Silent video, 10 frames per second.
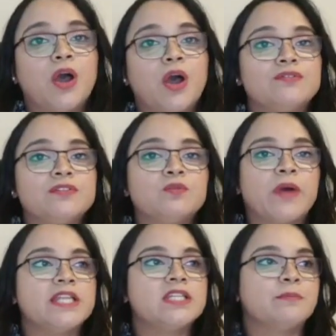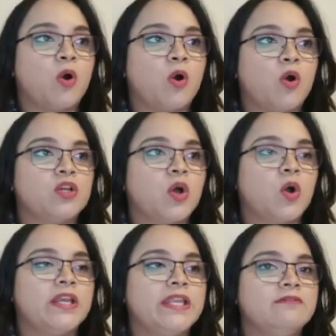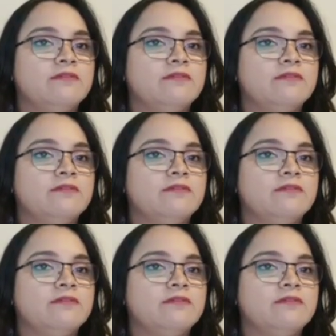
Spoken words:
of the white pawn on